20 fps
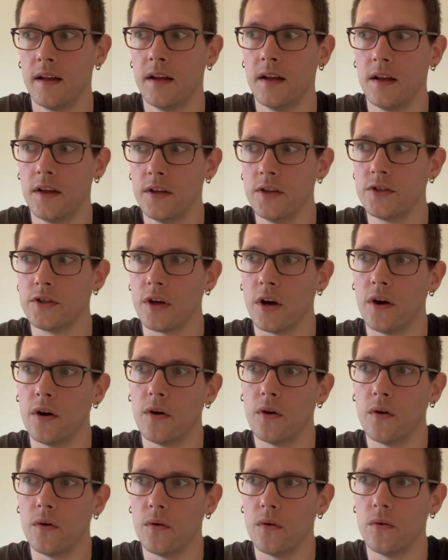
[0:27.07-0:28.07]

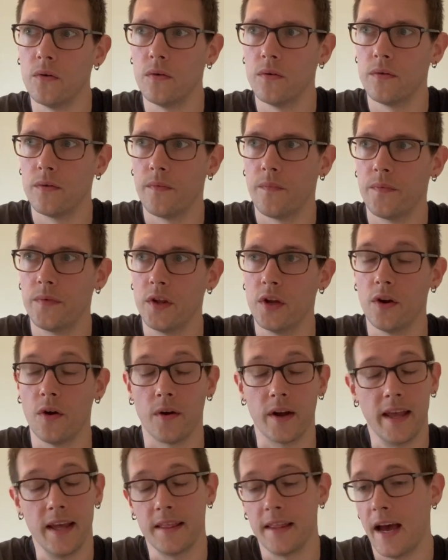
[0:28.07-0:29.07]
So,
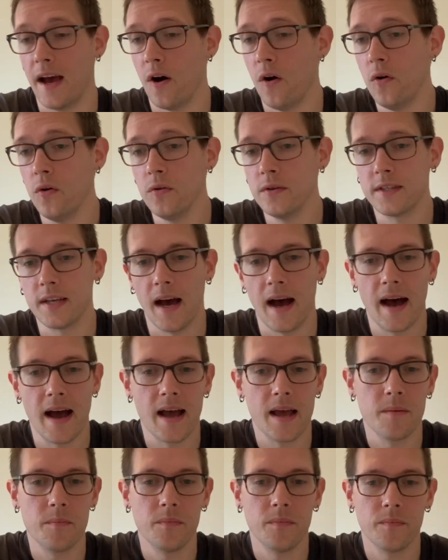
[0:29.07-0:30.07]
again, that whole
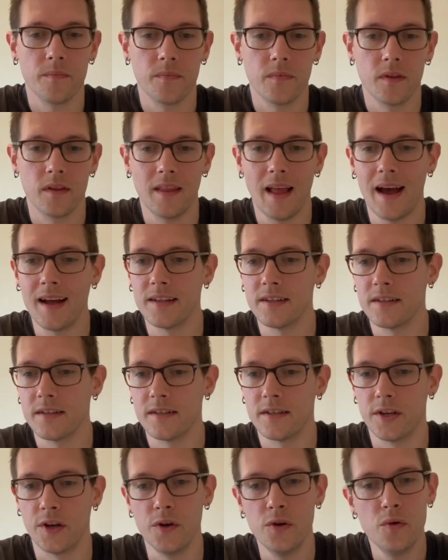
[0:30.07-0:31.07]
time, not
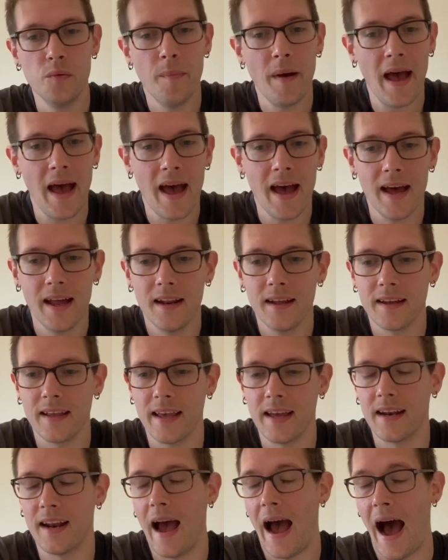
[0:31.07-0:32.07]
too bad.
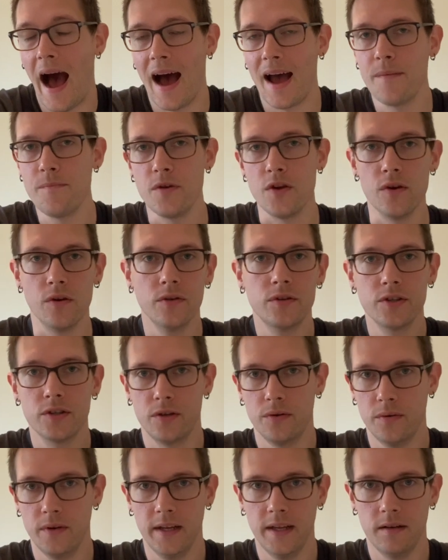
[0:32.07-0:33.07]
Again, I'm used
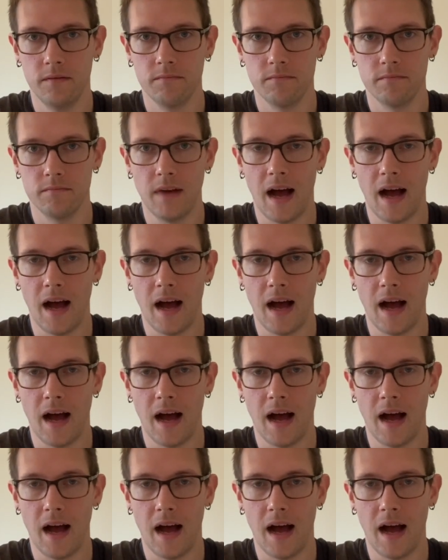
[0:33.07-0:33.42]
to it.